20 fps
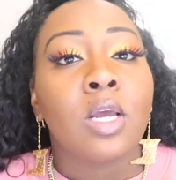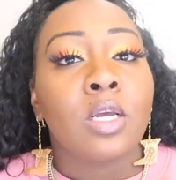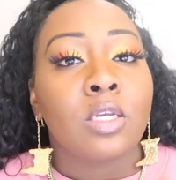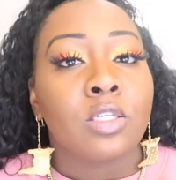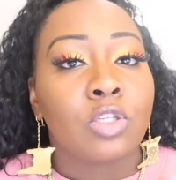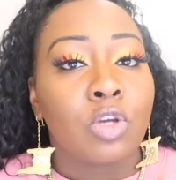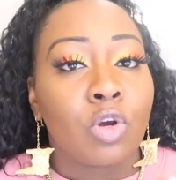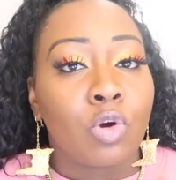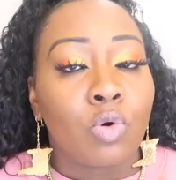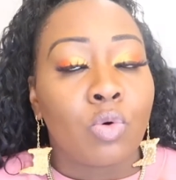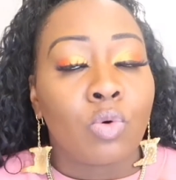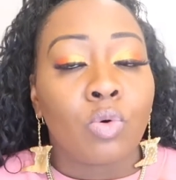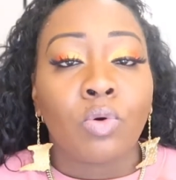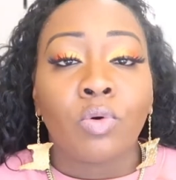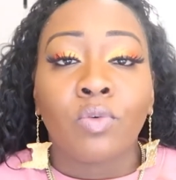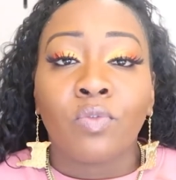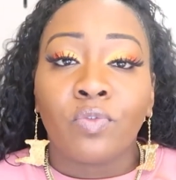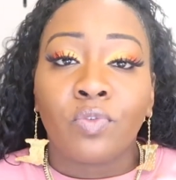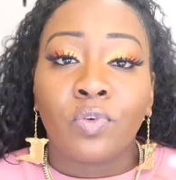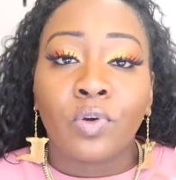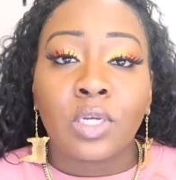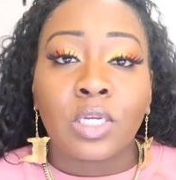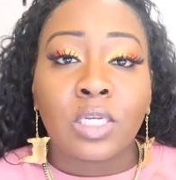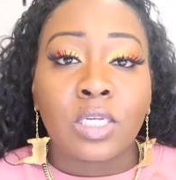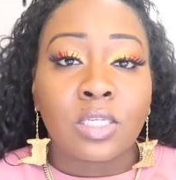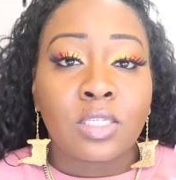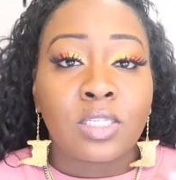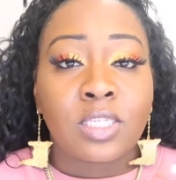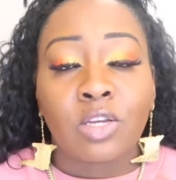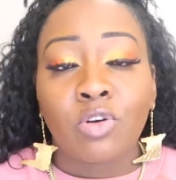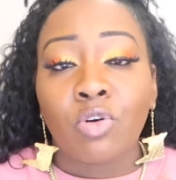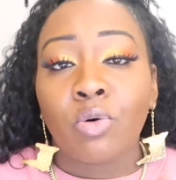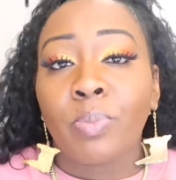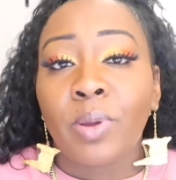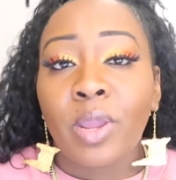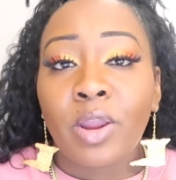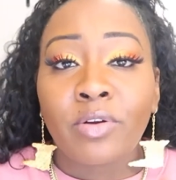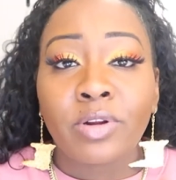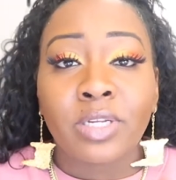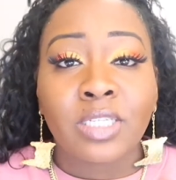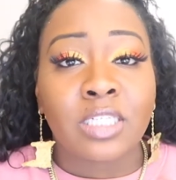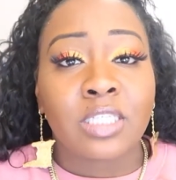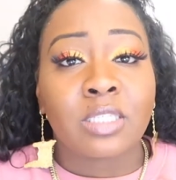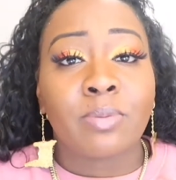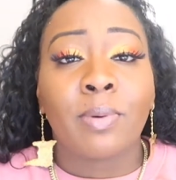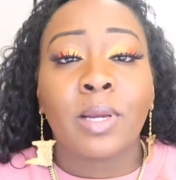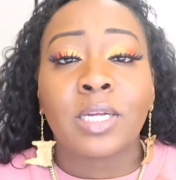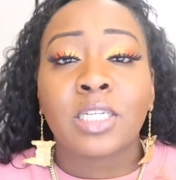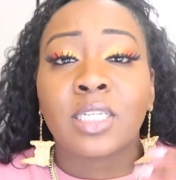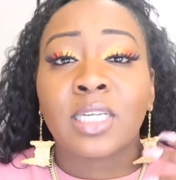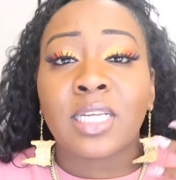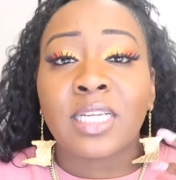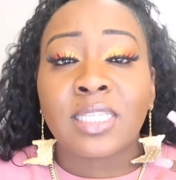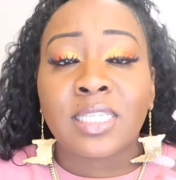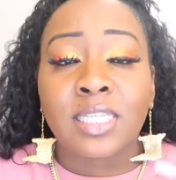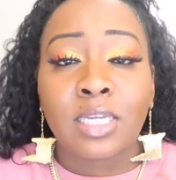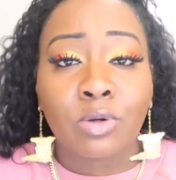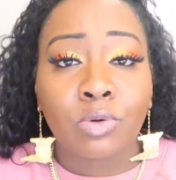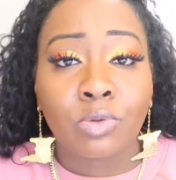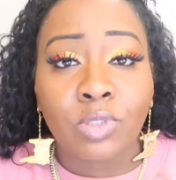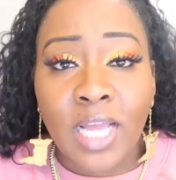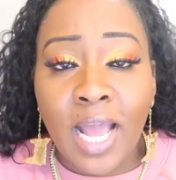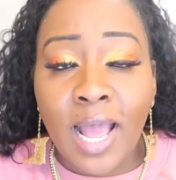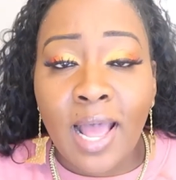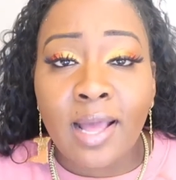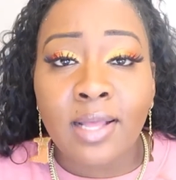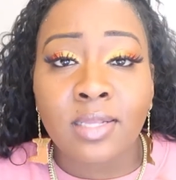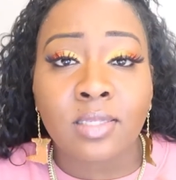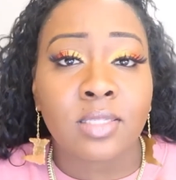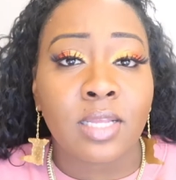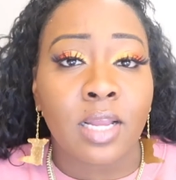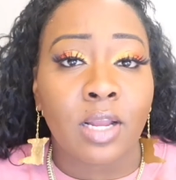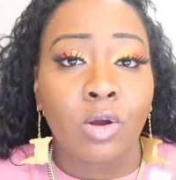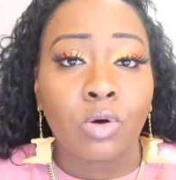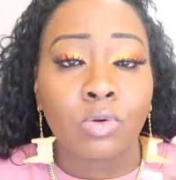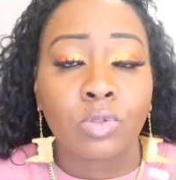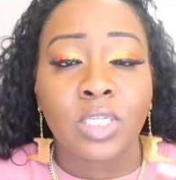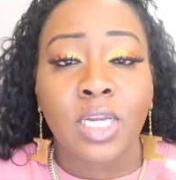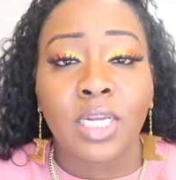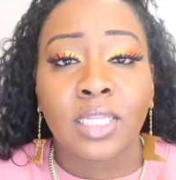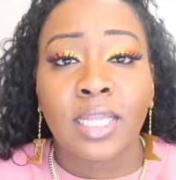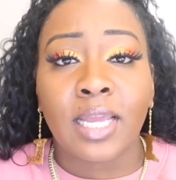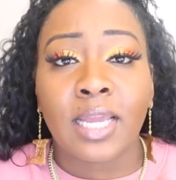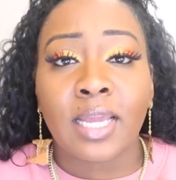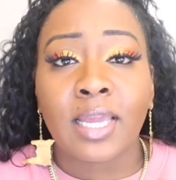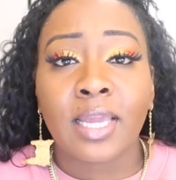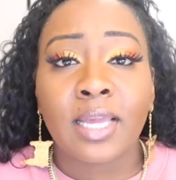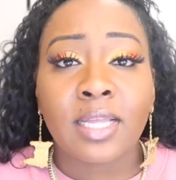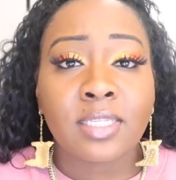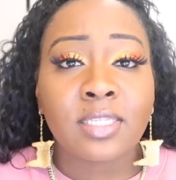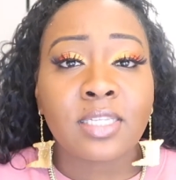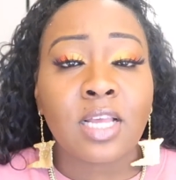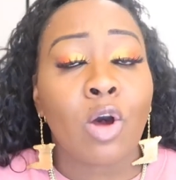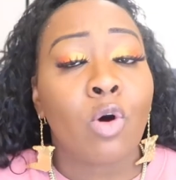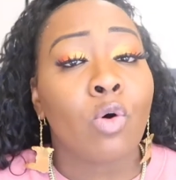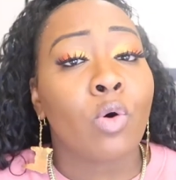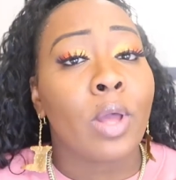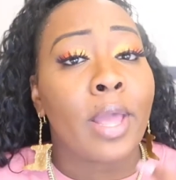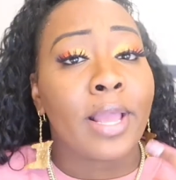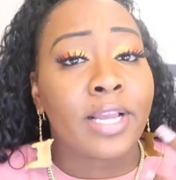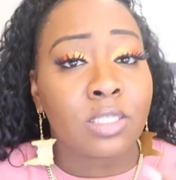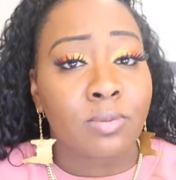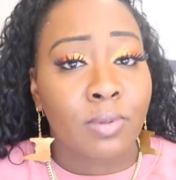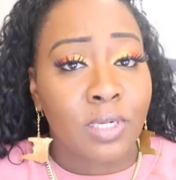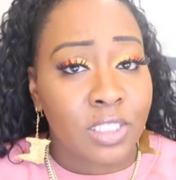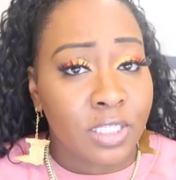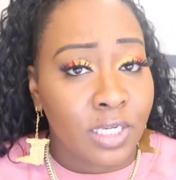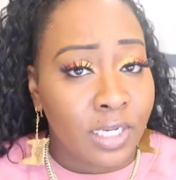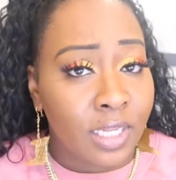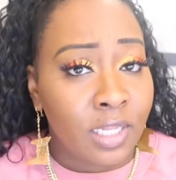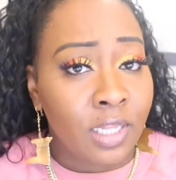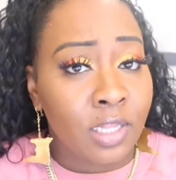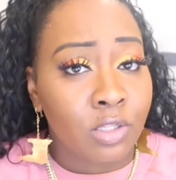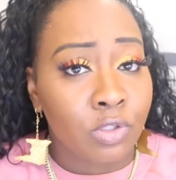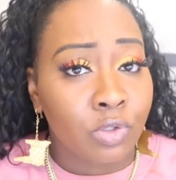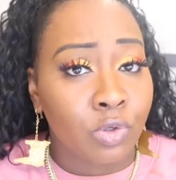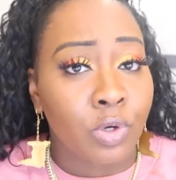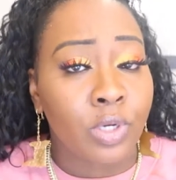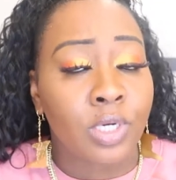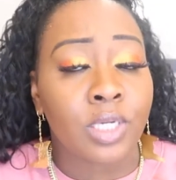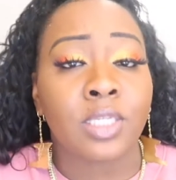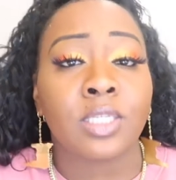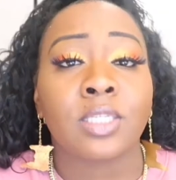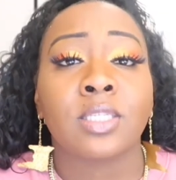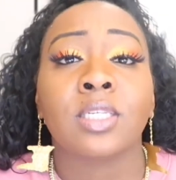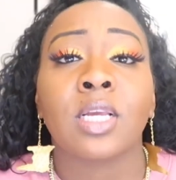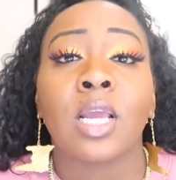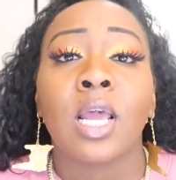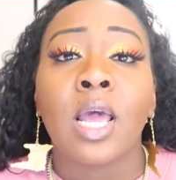So for single parents, especially single dads that go take their kids out, especially their daughters,